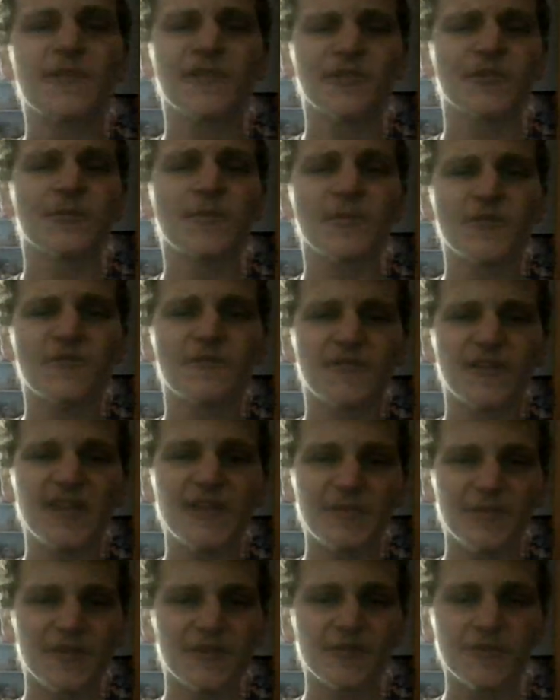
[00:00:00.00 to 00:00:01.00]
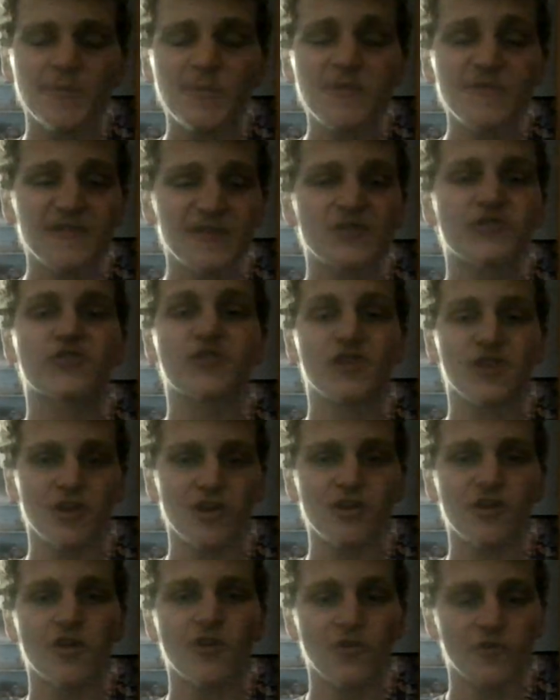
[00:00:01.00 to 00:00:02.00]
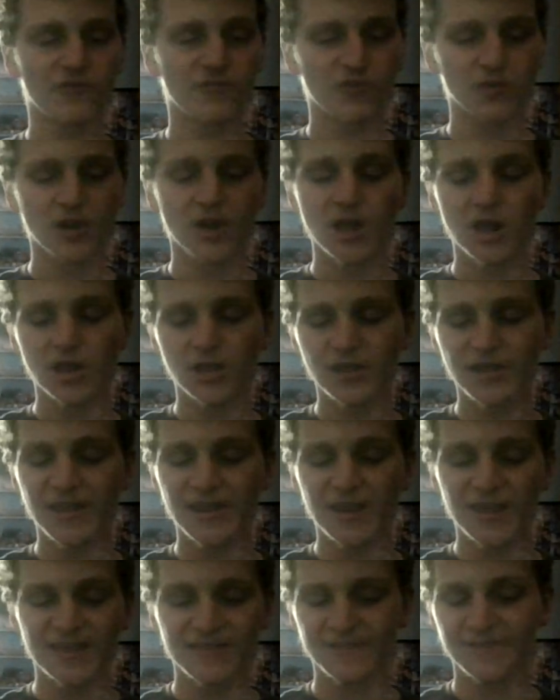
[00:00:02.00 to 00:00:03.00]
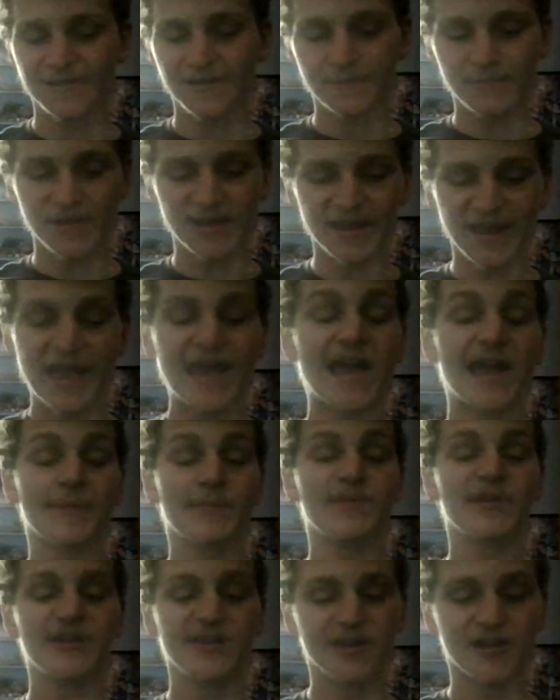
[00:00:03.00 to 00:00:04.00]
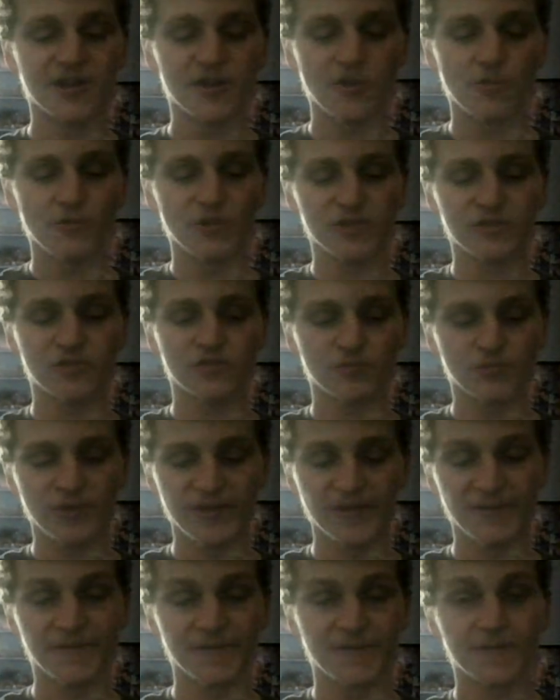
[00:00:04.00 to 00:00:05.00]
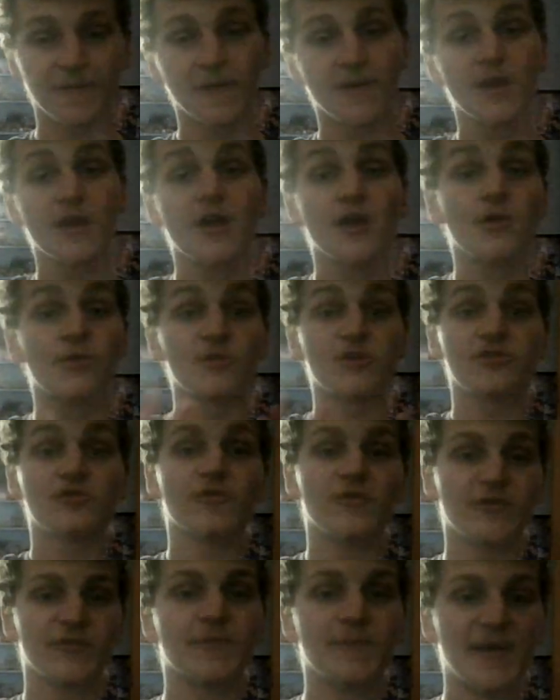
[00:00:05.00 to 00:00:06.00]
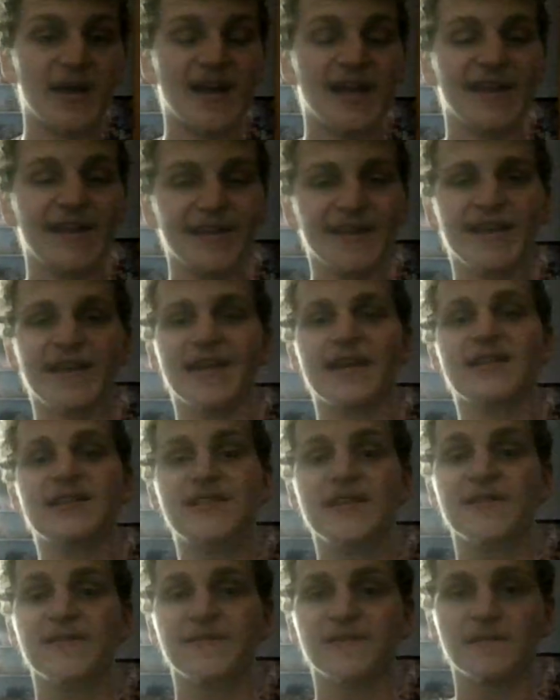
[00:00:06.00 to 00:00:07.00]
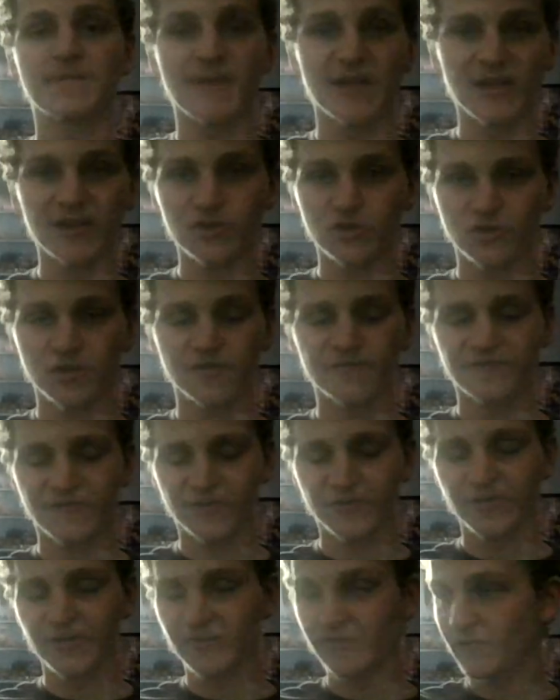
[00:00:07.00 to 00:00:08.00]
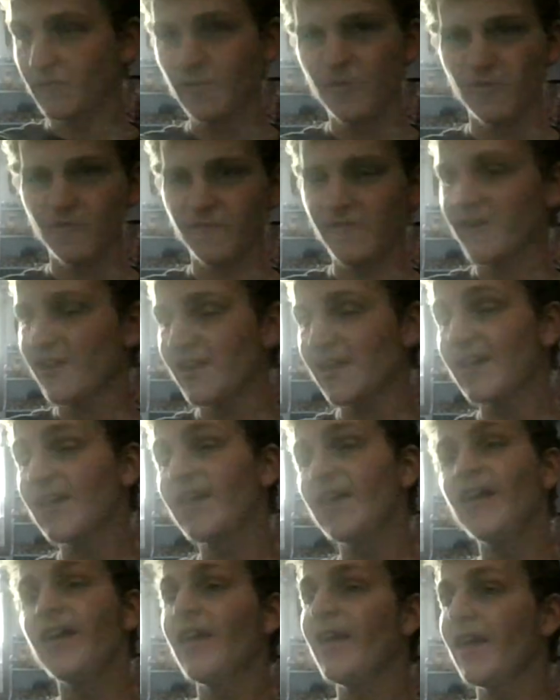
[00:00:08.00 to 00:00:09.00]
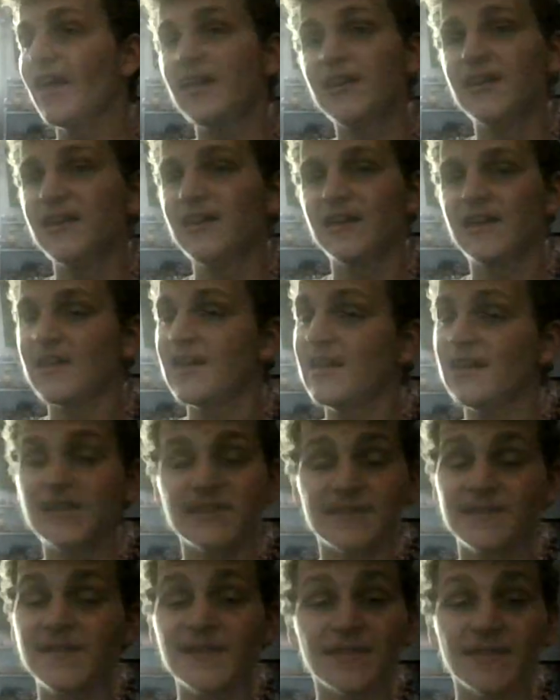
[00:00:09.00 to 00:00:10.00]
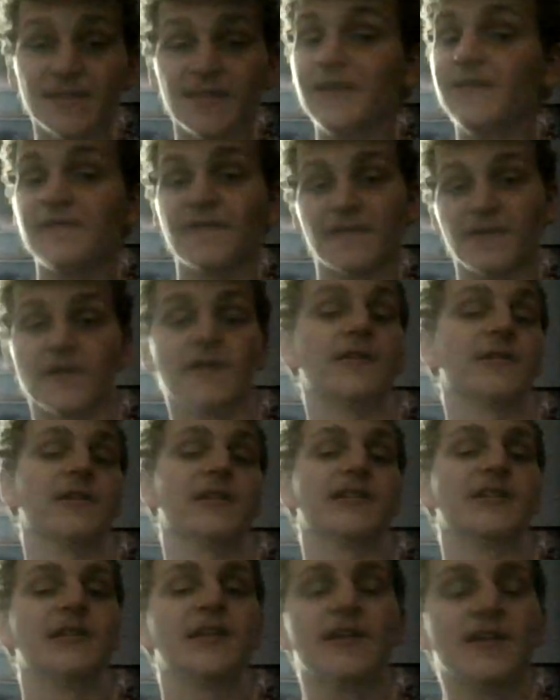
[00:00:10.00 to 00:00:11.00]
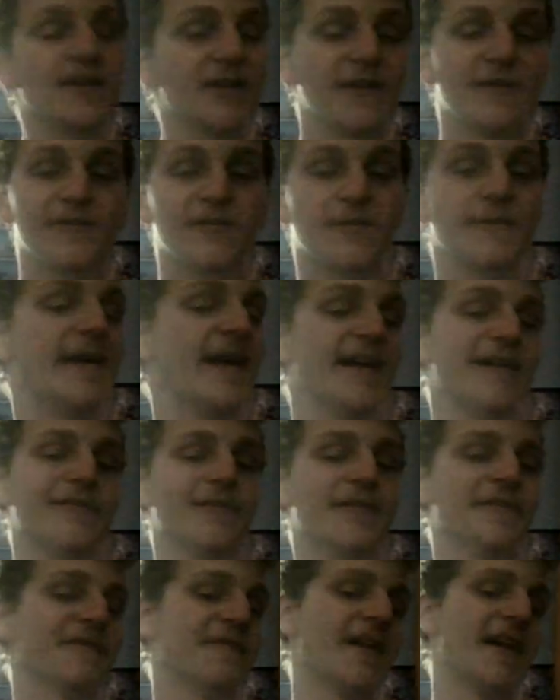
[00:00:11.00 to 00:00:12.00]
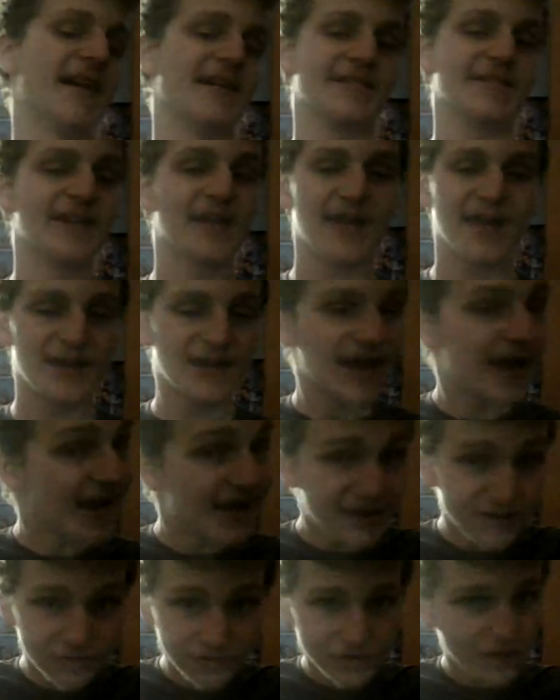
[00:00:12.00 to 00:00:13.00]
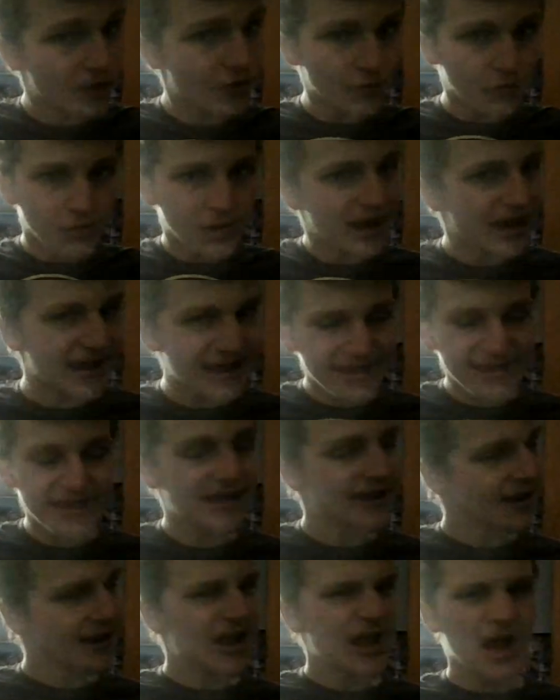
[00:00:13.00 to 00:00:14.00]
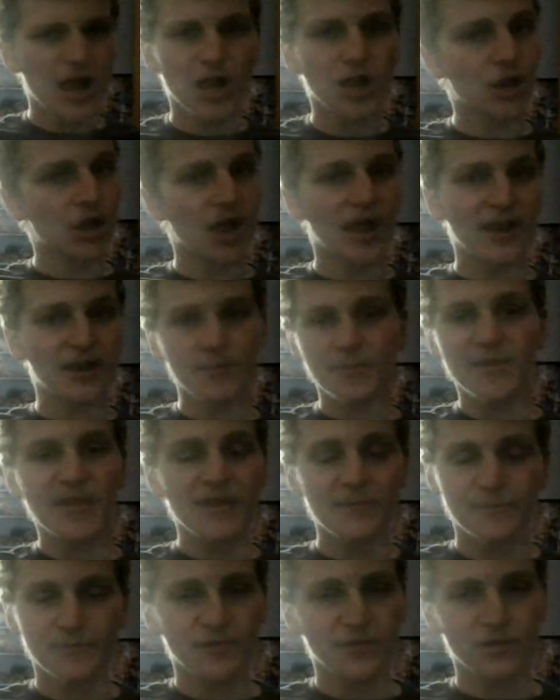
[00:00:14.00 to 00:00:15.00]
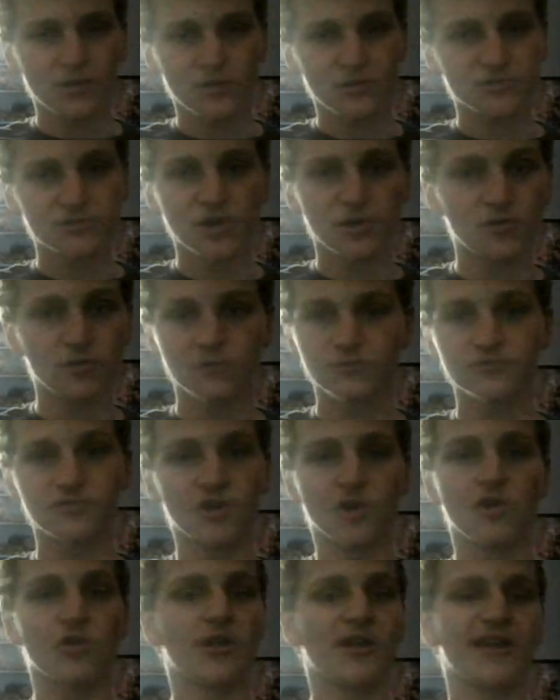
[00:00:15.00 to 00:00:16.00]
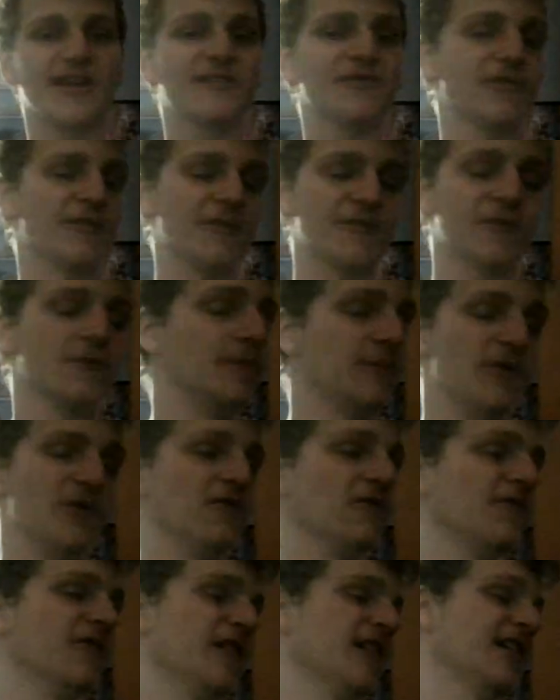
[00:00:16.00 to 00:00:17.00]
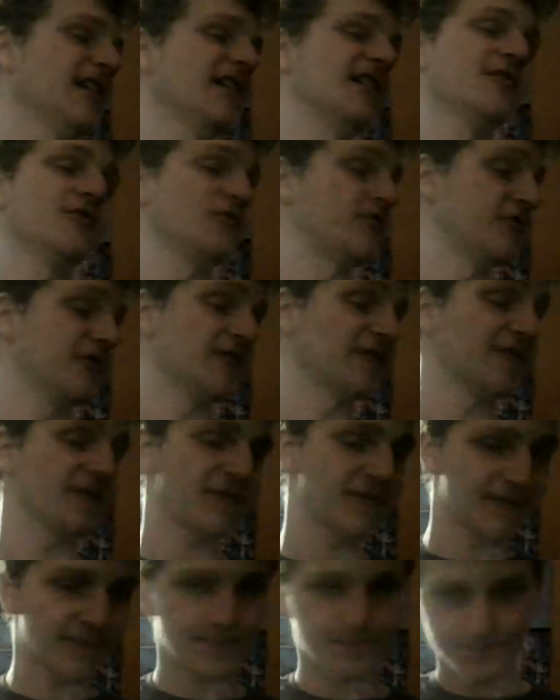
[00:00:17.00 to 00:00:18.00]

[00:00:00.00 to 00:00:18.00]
movie's good overall. It ends up on a happy note, which was my anticipation for this movie, and it delivered, as a matter of fact. And I don't know why a lot of people don't like this movie, and it's just,